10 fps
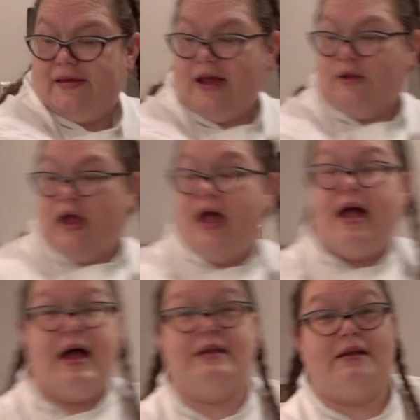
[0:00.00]

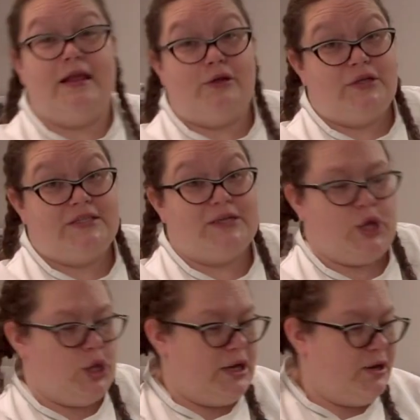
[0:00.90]
I did not learn this in
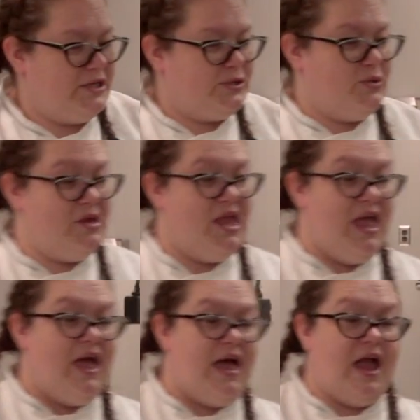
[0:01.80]
culinary school.
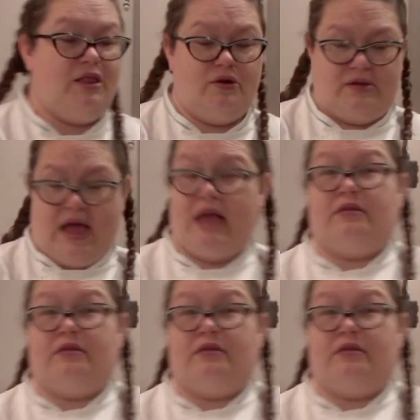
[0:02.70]
I learned